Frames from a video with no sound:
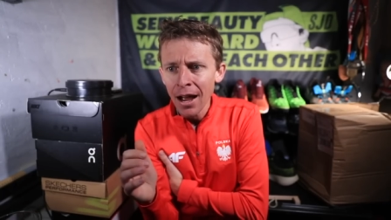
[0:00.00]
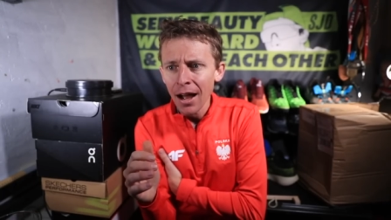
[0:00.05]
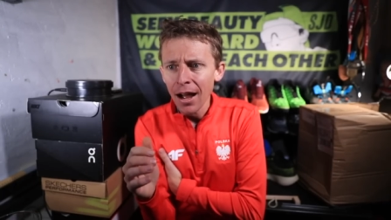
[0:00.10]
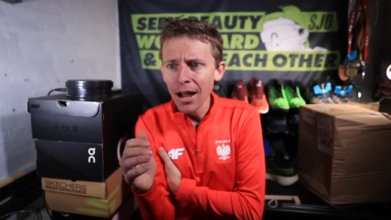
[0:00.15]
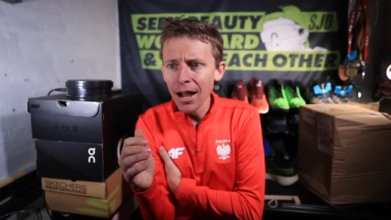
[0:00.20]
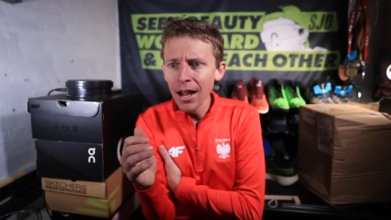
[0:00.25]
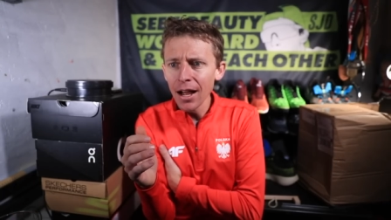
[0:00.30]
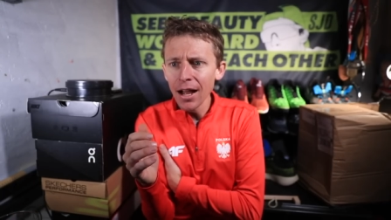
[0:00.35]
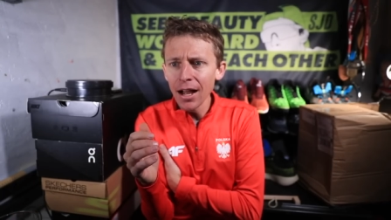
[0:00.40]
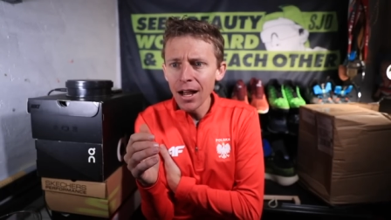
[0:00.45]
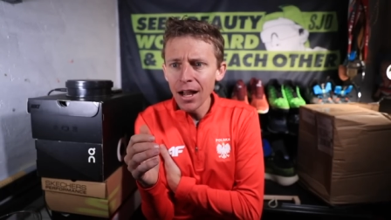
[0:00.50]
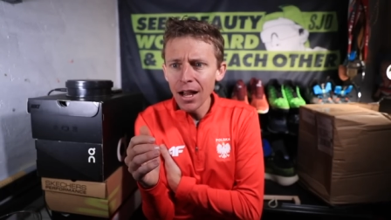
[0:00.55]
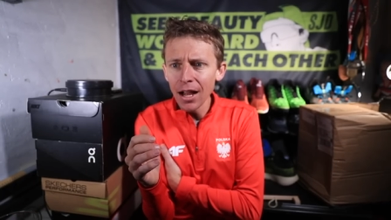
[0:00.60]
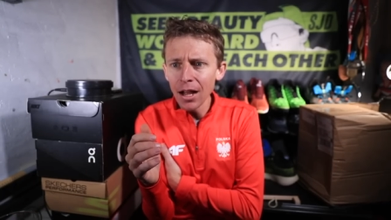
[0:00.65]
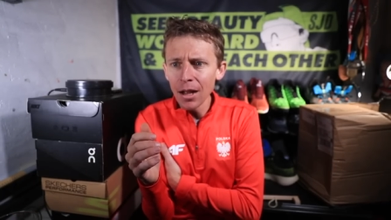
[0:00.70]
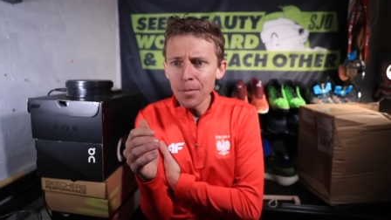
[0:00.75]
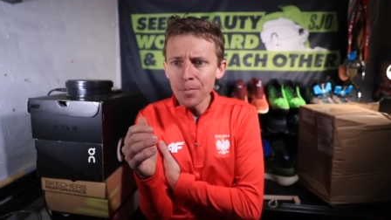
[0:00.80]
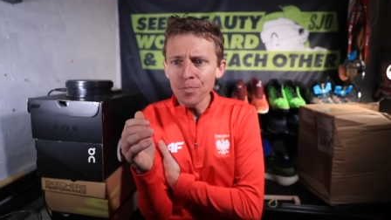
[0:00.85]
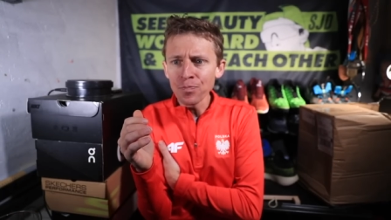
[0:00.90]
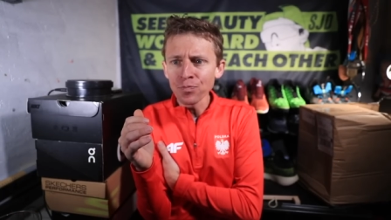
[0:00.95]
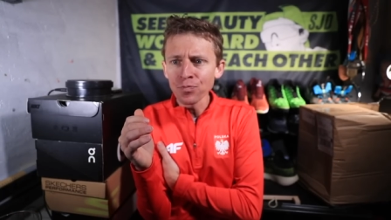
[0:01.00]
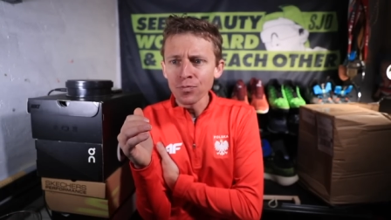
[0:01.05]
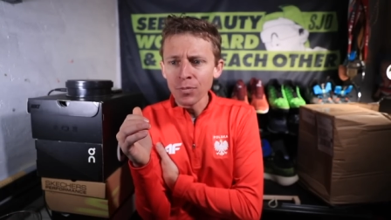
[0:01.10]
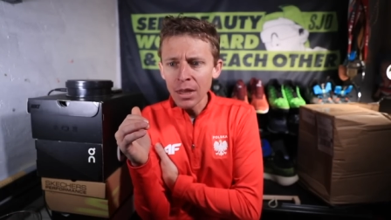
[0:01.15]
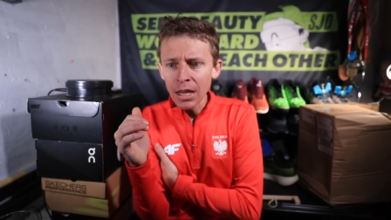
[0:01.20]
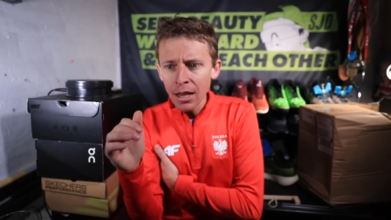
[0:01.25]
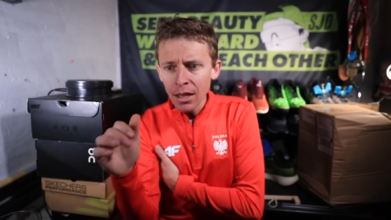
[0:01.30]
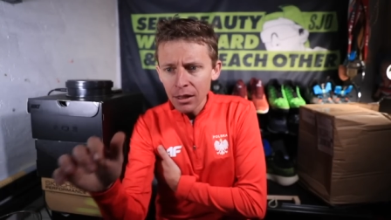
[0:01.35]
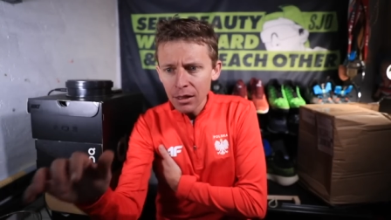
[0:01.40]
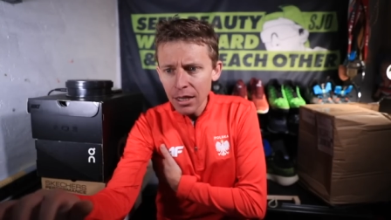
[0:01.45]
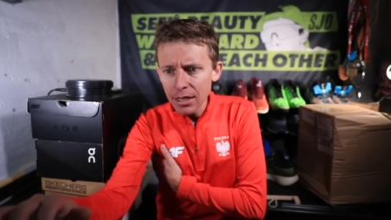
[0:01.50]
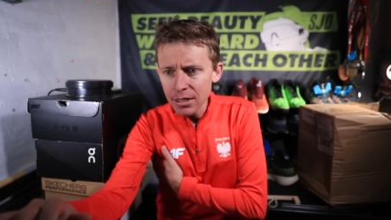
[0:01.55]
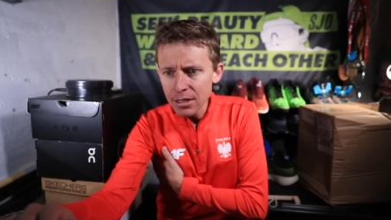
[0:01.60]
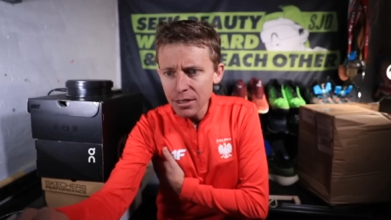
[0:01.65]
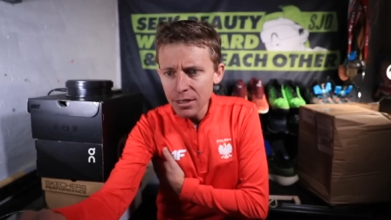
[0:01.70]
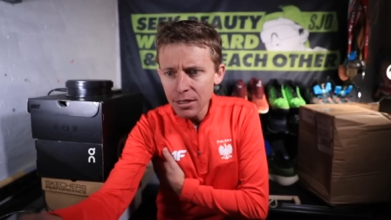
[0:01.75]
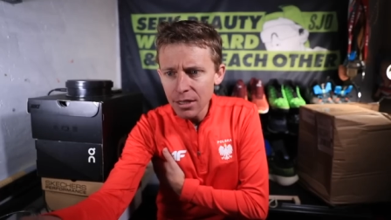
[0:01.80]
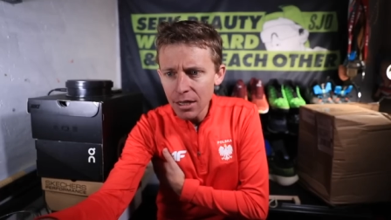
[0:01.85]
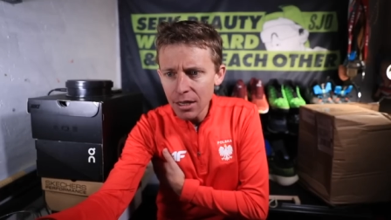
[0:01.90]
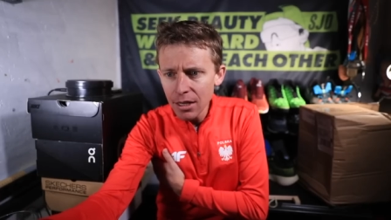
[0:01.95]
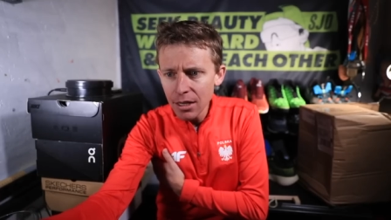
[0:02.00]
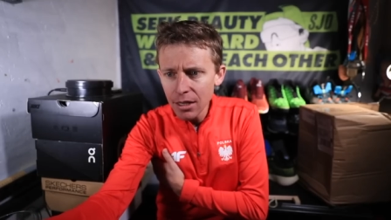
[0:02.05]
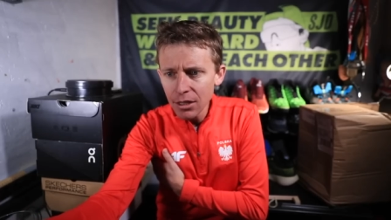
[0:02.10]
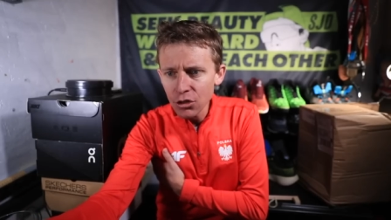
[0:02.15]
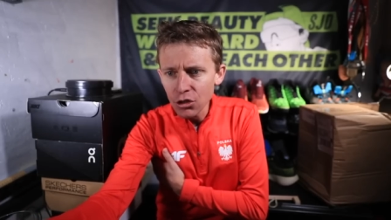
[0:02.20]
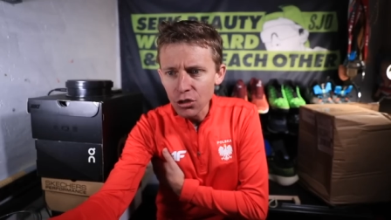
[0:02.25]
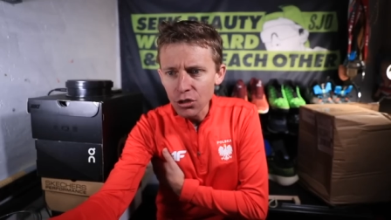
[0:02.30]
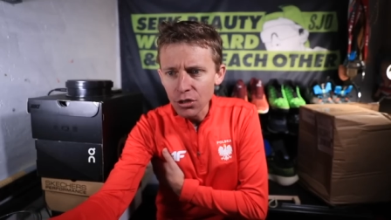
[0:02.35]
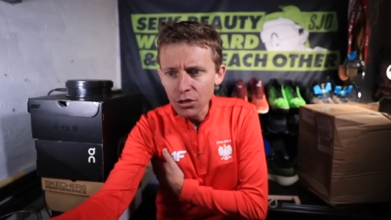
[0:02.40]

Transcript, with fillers: Um, let's see.